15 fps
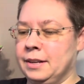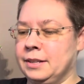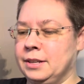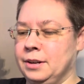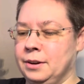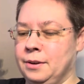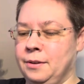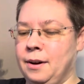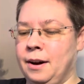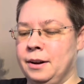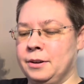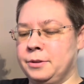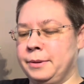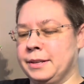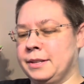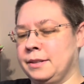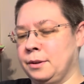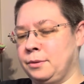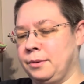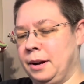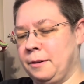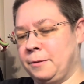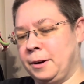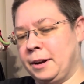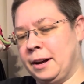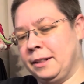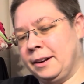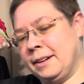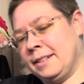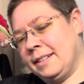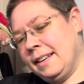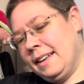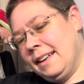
to untwist the 3 different colors.